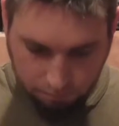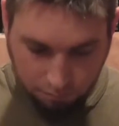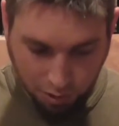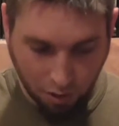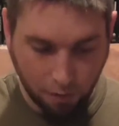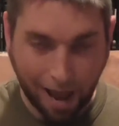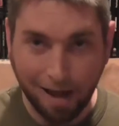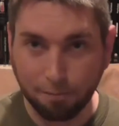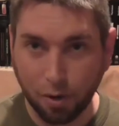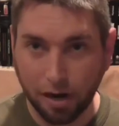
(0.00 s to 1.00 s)
So
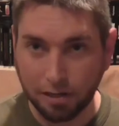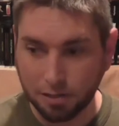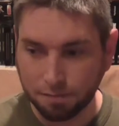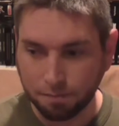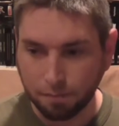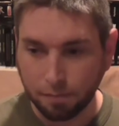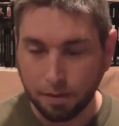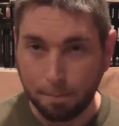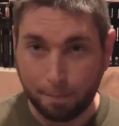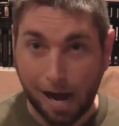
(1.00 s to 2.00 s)
half price,
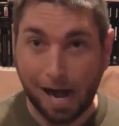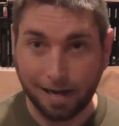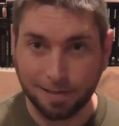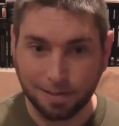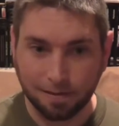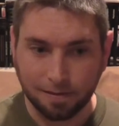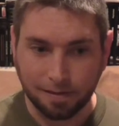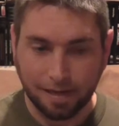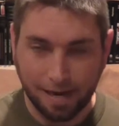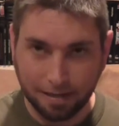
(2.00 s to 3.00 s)
boxed,
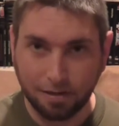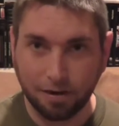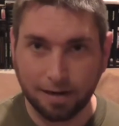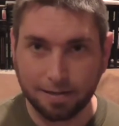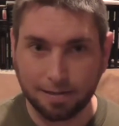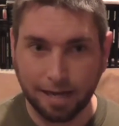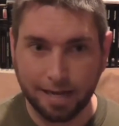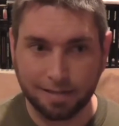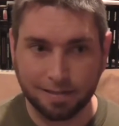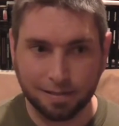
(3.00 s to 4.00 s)
in the United
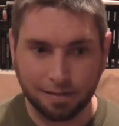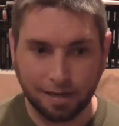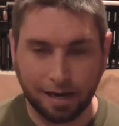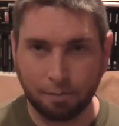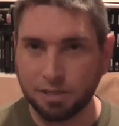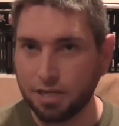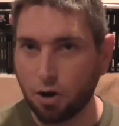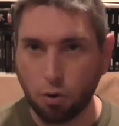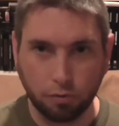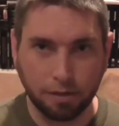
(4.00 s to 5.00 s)
States, and I was the
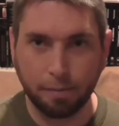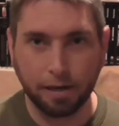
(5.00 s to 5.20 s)
only